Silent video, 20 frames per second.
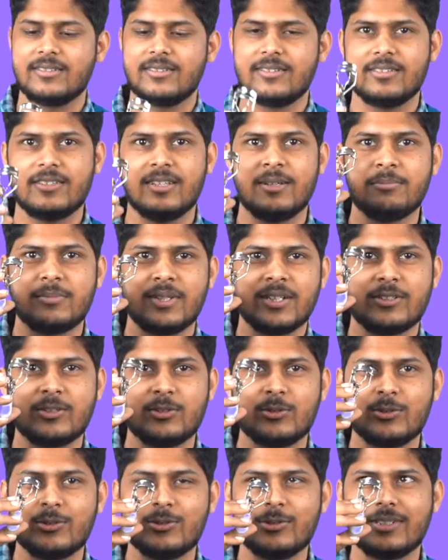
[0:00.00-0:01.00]
Something to
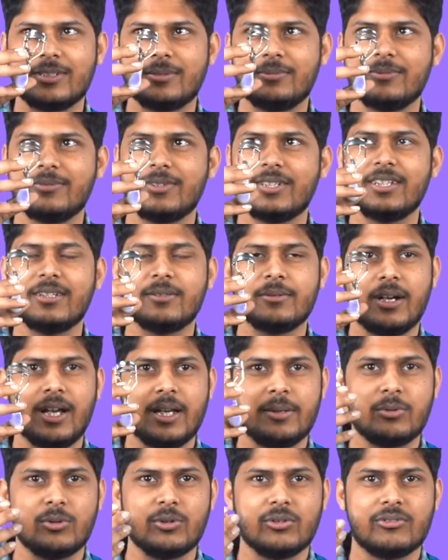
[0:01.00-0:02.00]
do with
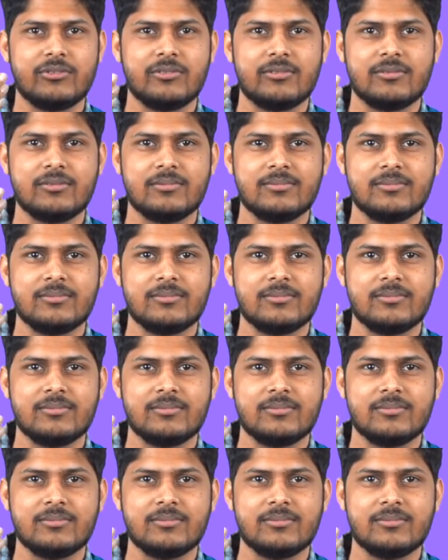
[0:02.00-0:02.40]
eyebrows.